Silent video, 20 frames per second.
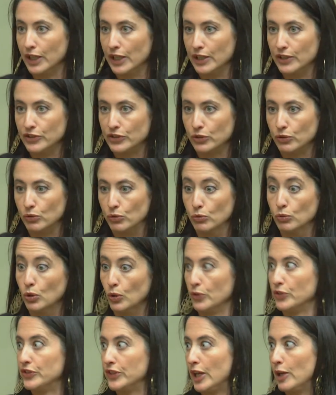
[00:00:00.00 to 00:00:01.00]
And so who
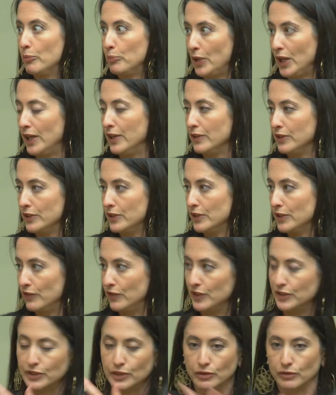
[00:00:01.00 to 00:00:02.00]
holds that patent if
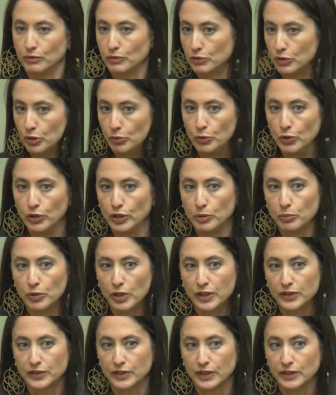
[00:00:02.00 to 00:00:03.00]
it's a community
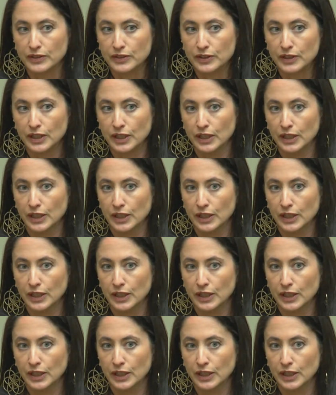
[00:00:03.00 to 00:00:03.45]
process?